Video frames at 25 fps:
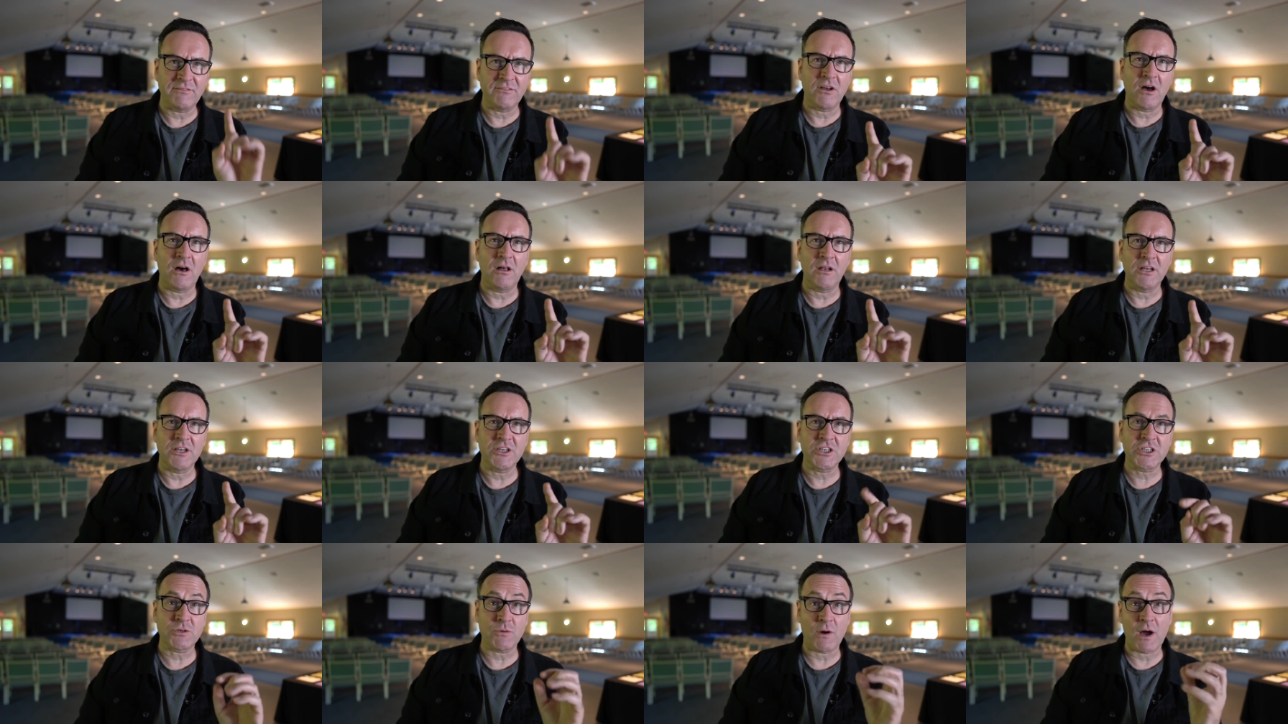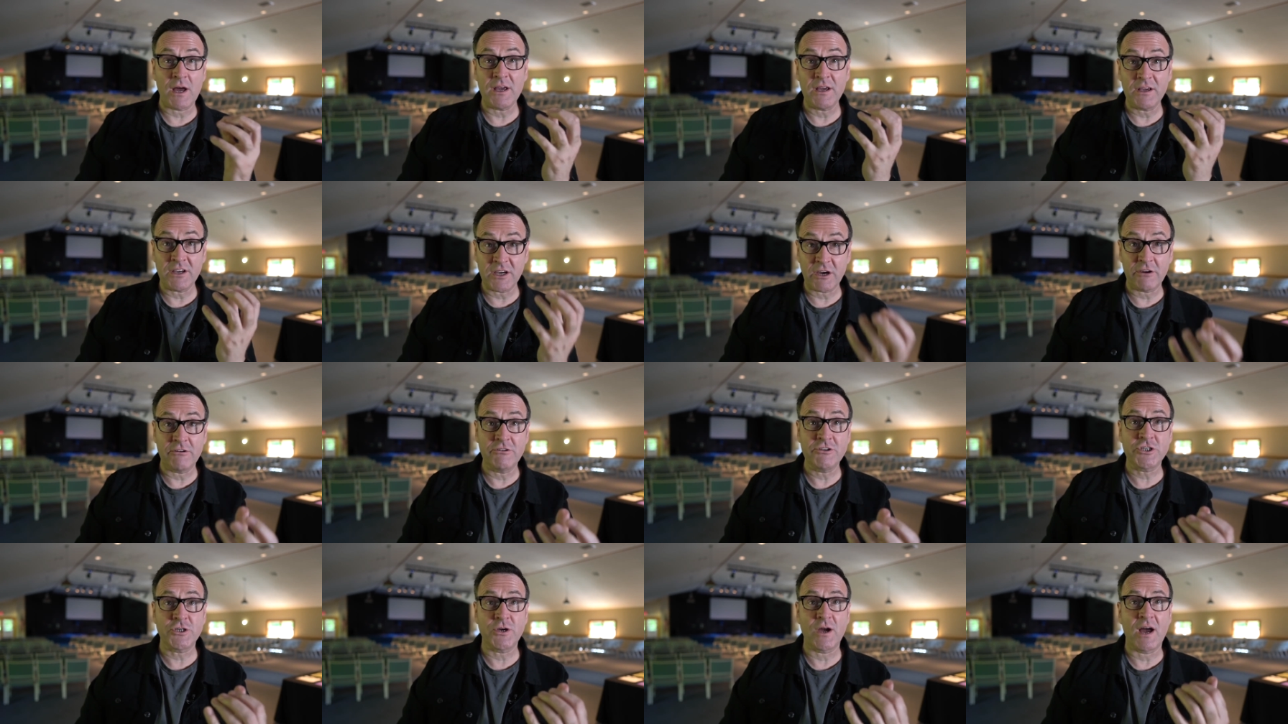of knowledge. So I
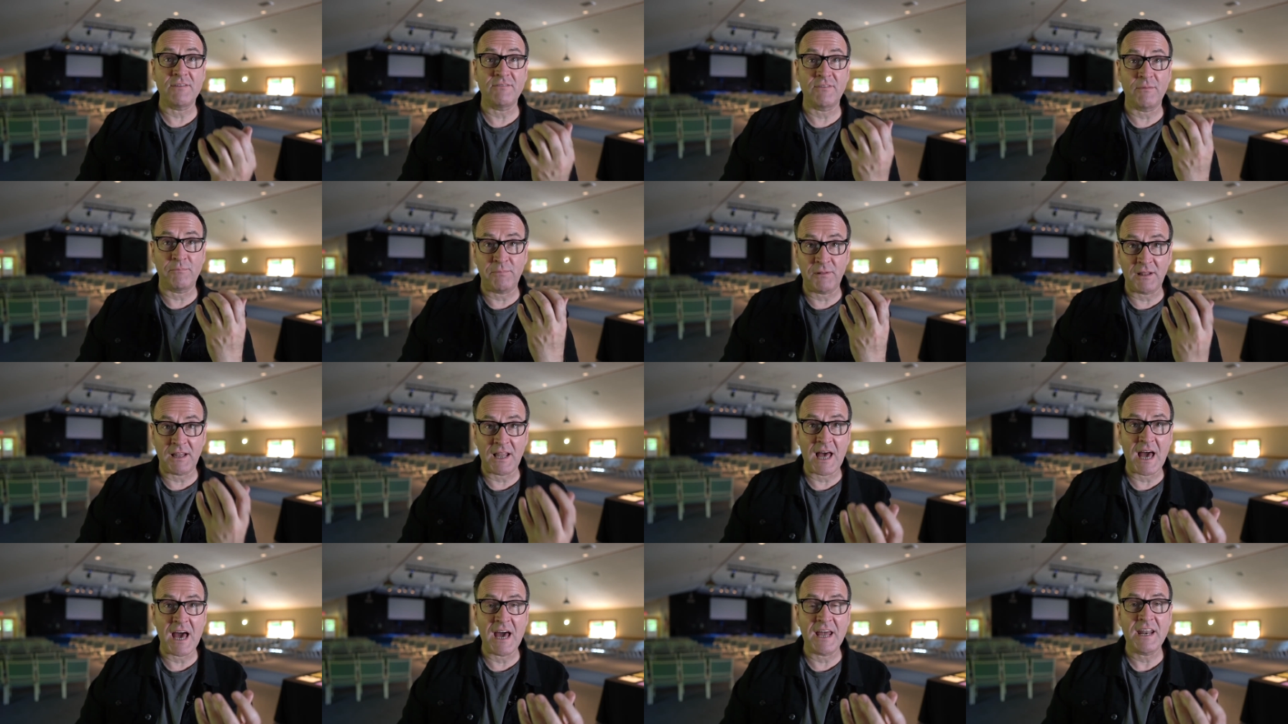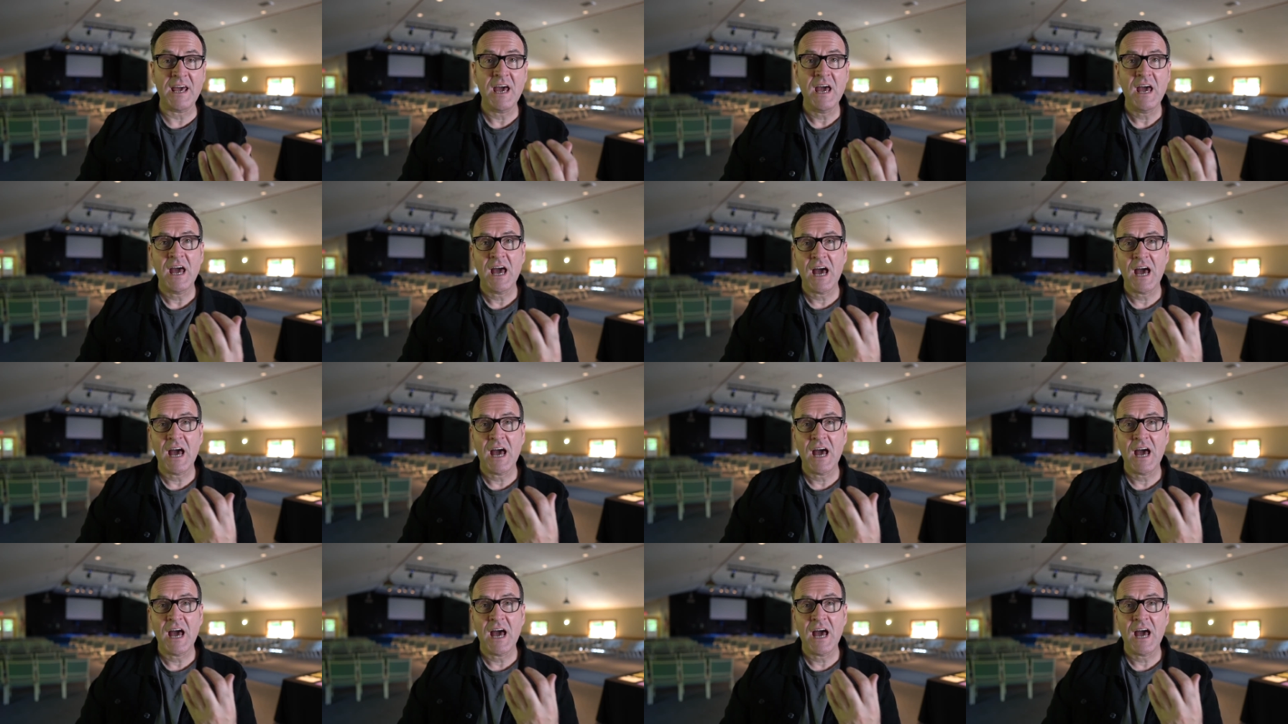encourage you to have a plan,